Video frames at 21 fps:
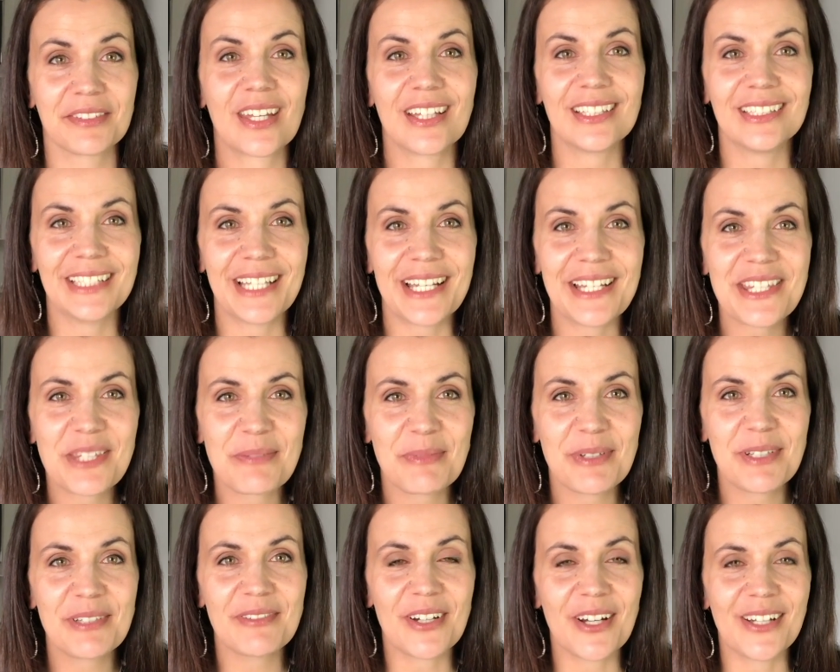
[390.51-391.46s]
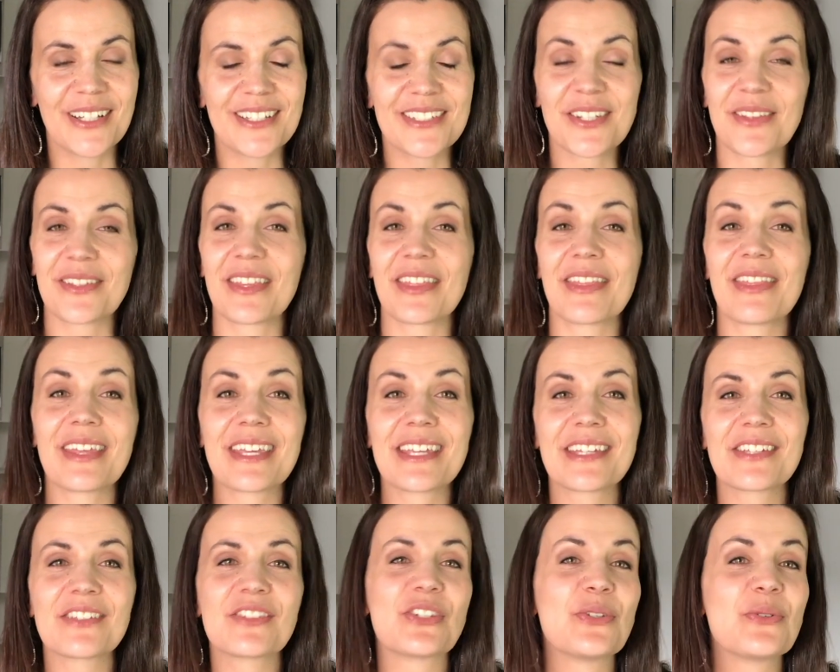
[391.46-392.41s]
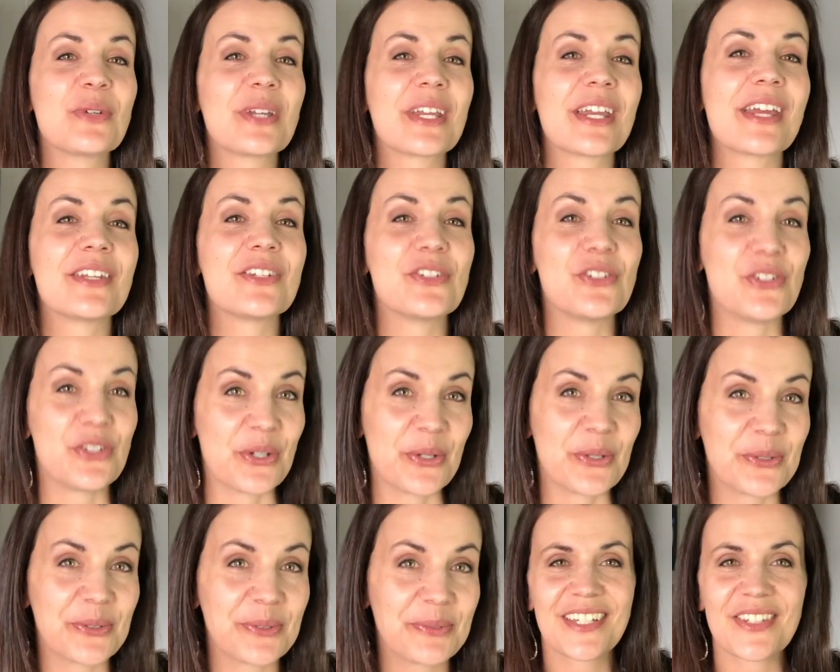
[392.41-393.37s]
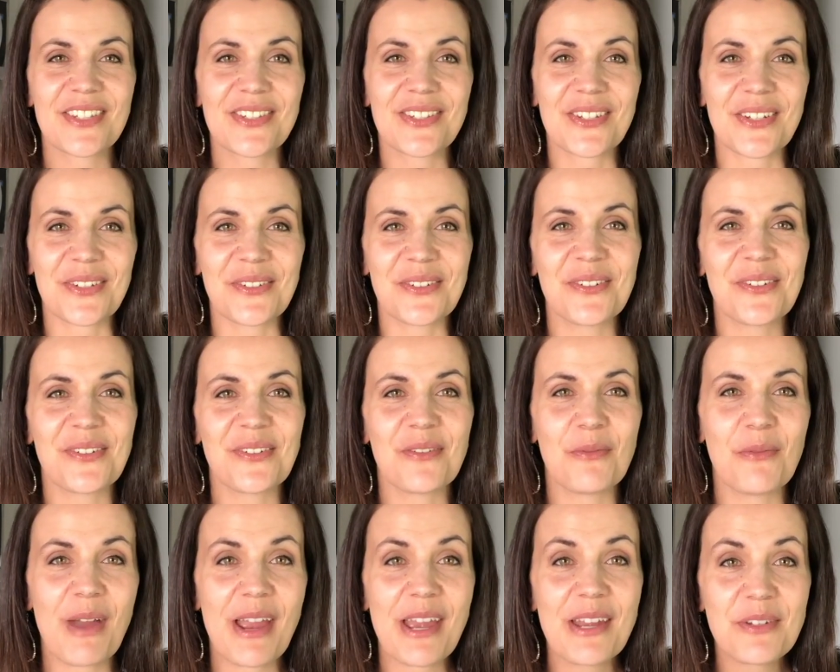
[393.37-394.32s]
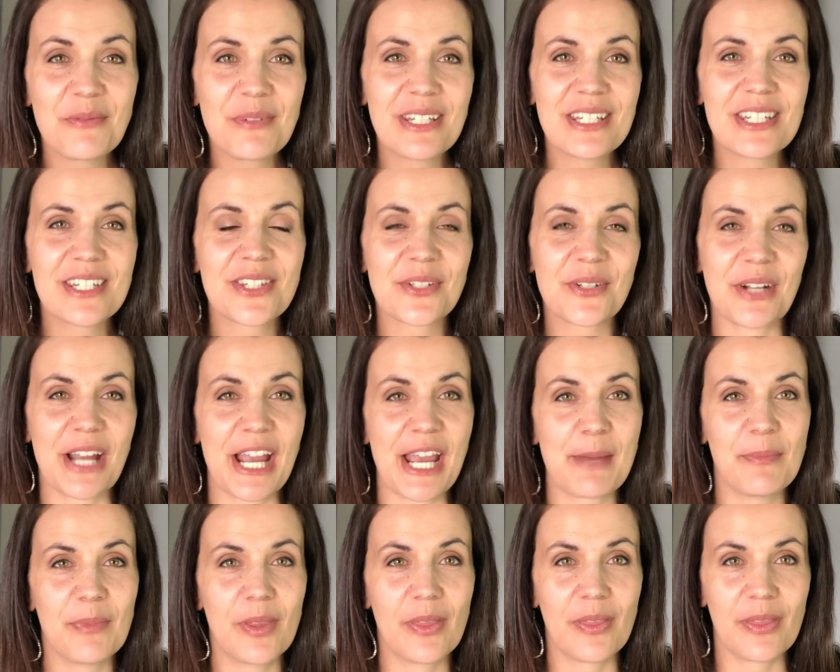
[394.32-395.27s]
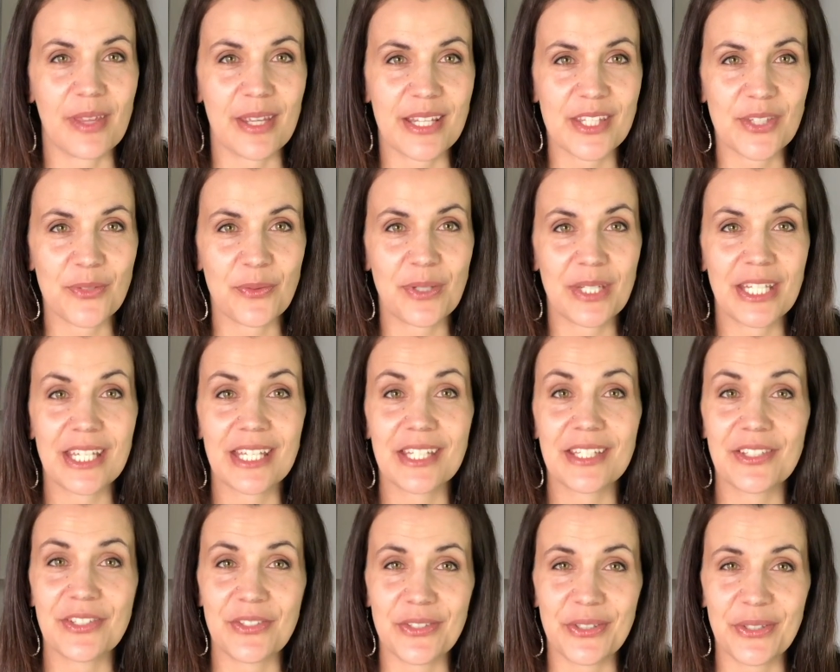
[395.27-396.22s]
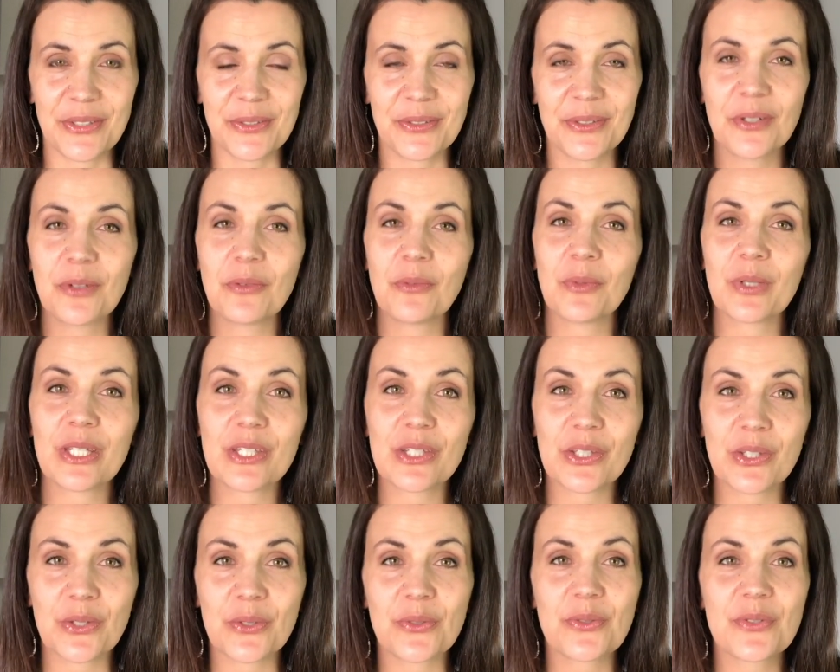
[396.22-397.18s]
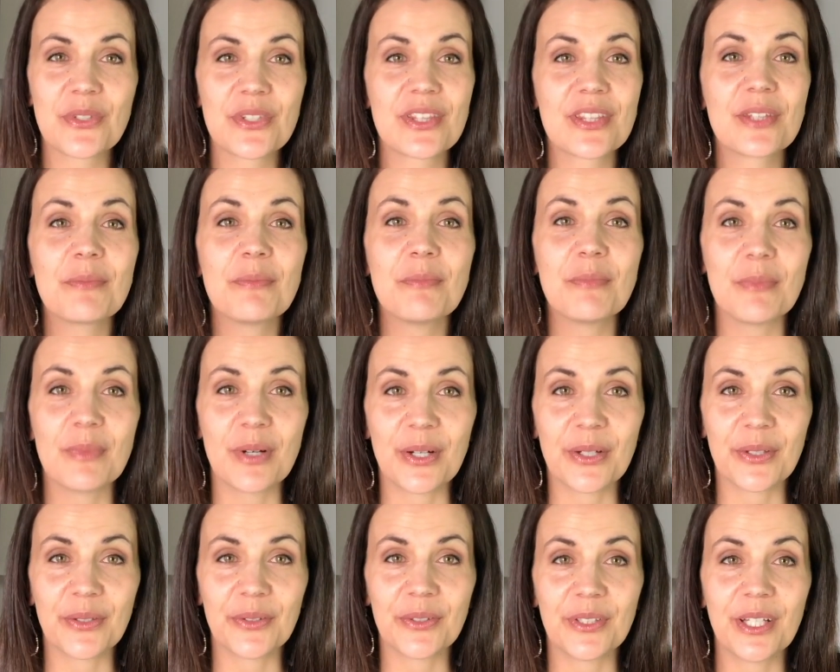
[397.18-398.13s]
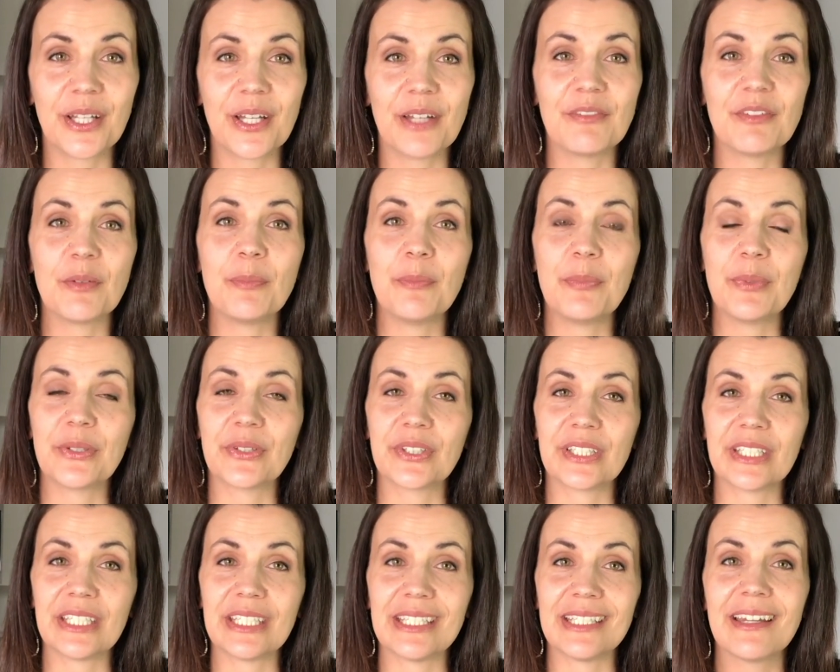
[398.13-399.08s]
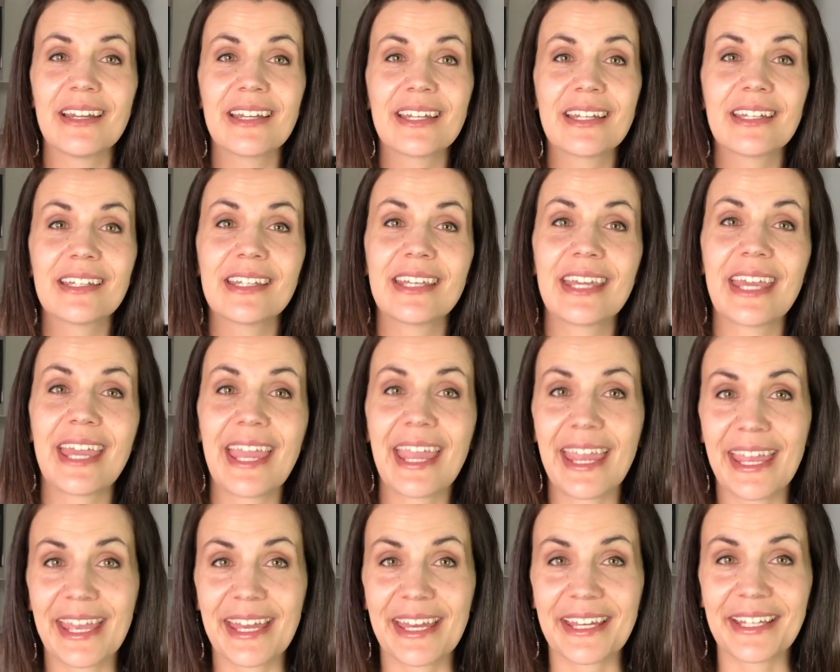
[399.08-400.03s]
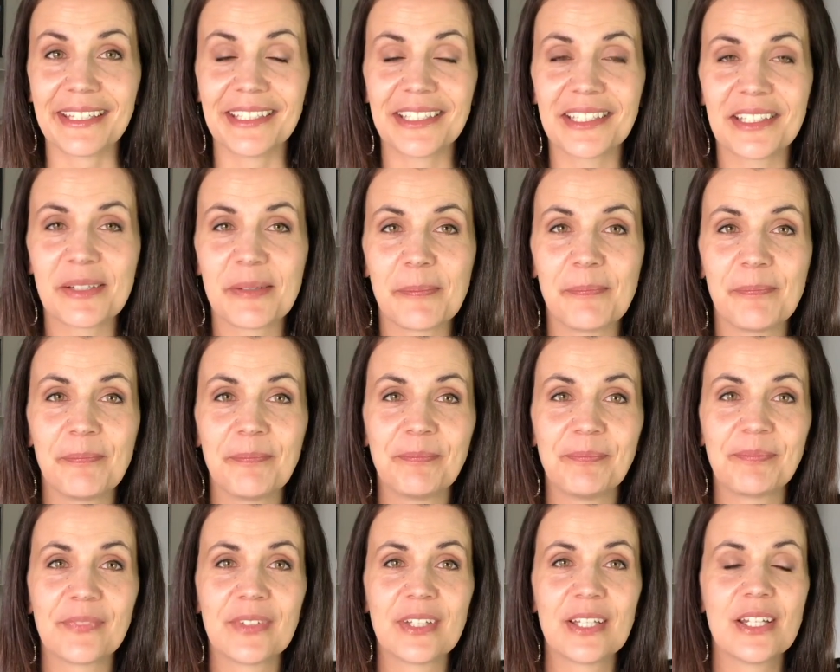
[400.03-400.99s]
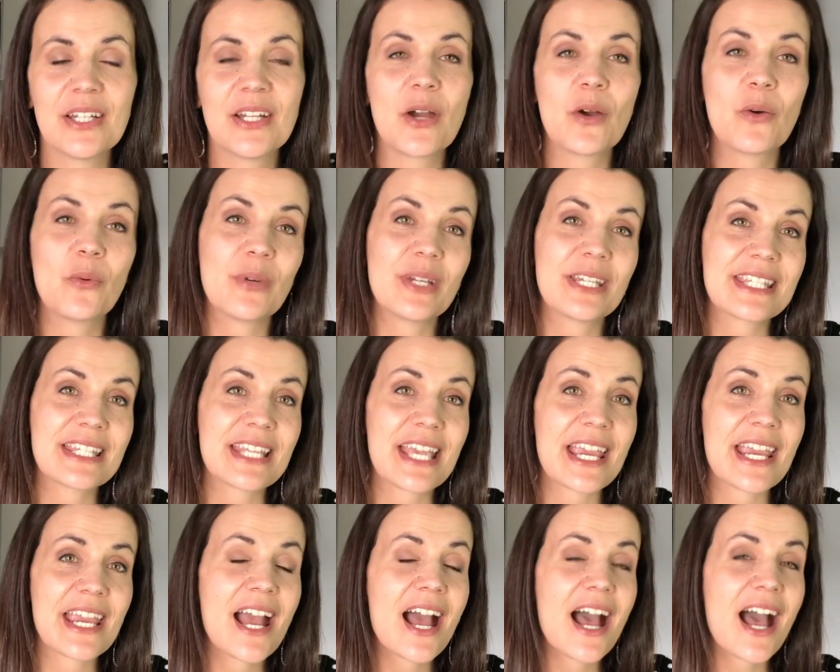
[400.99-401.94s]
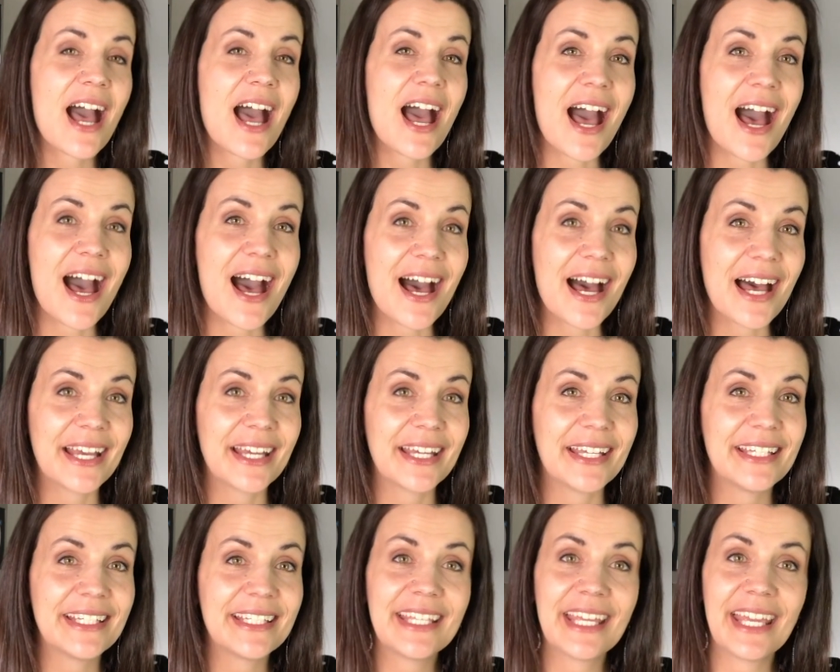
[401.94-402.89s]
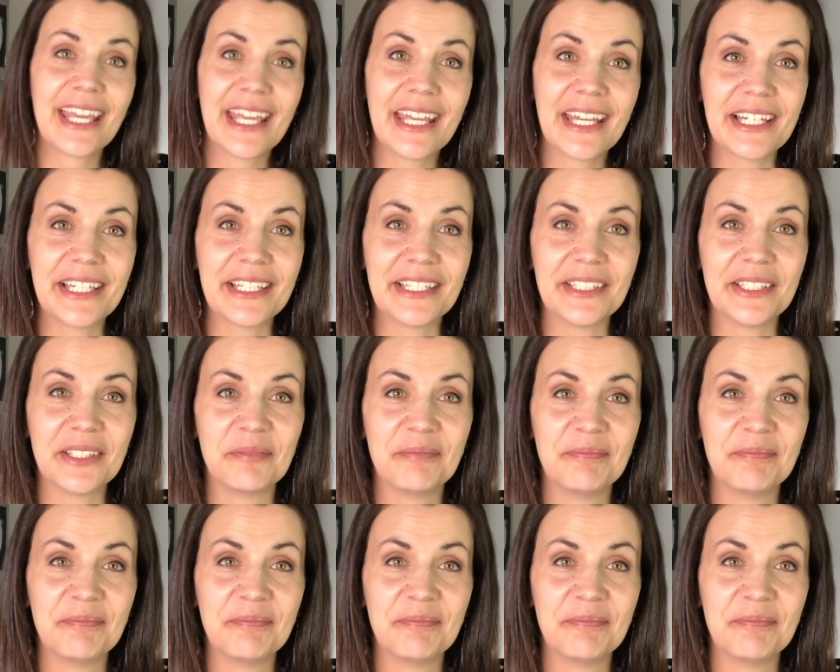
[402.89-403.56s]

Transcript: Let's move on to the things you can do. So when we describe the things we can do, we use the model of ability can. We say, I can.